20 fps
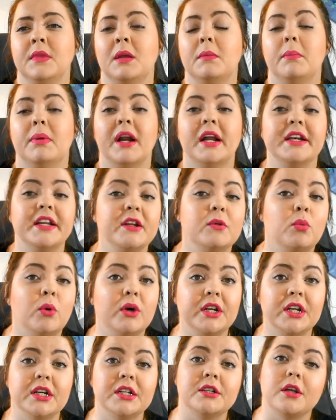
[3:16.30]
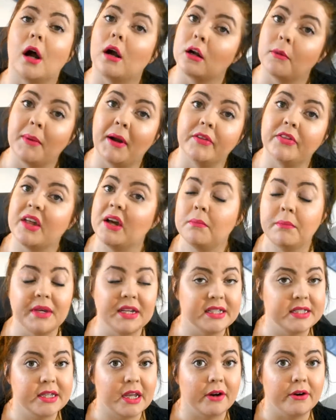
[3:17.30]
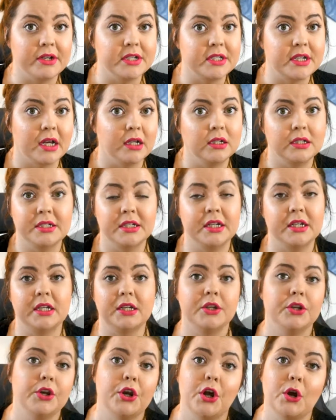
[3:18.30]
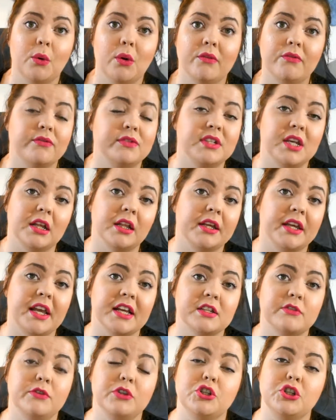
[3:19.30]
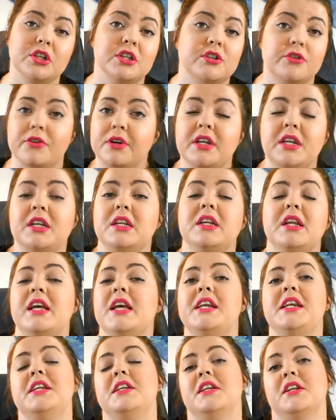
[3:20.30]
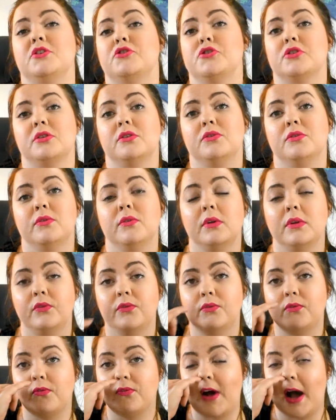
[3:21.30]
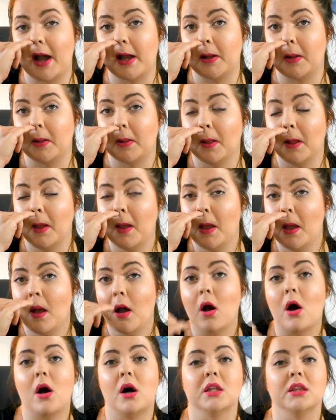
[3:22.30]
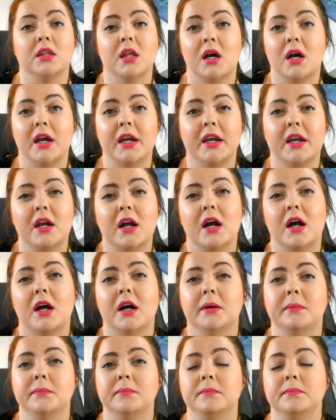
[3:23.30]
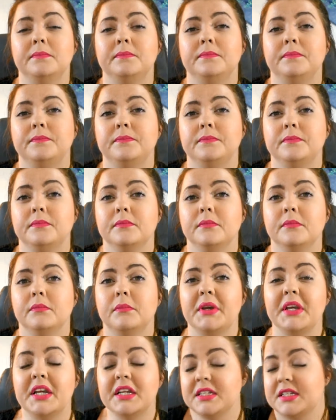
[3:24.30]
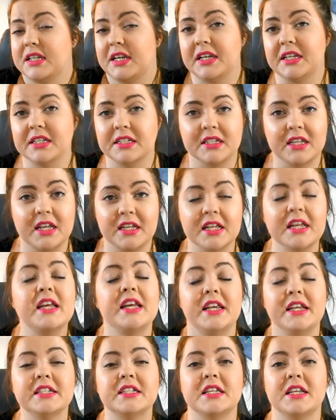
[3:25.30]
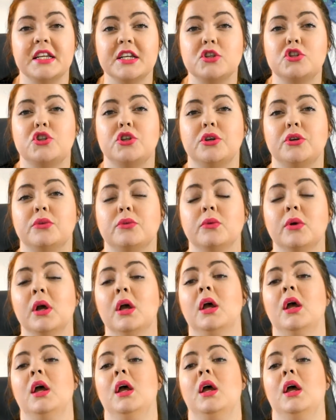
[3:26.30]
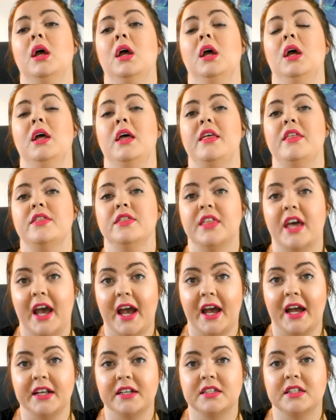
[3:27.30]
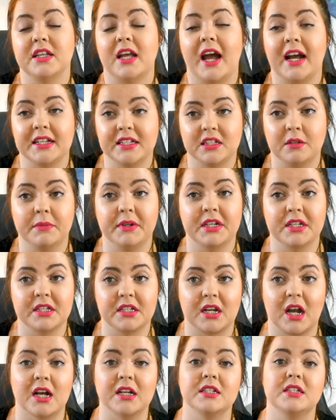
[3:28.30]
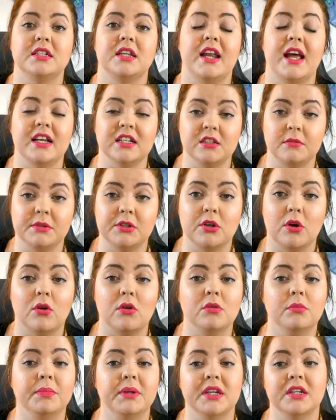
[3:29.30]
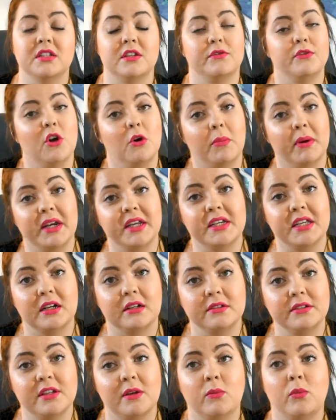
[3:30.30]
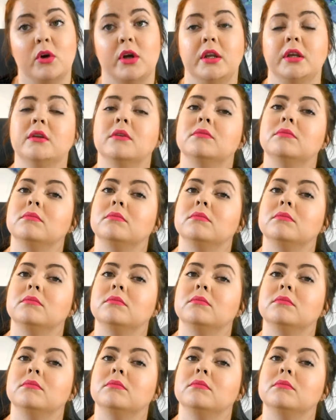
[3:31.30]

But I did want to talk about that big scary skeleton, of selling SVGs or any digital file online, because it is an issue that has to be discussed and has to be told, because if nobody tells someone,